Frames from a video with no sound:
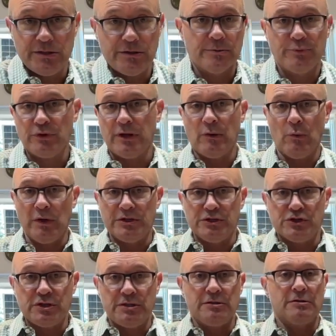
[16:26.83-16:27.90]
You can pull out one
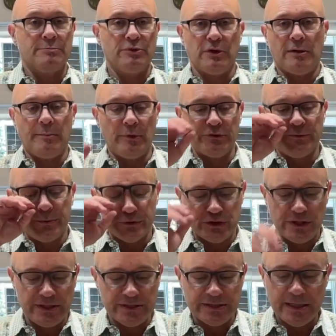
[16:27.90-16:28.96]
sheet, you can pull out multiple
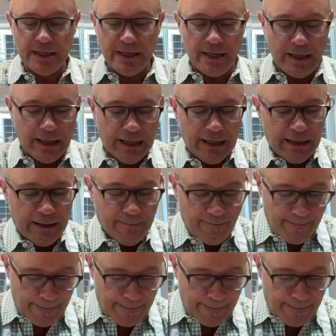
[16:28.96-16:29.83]
sheets, and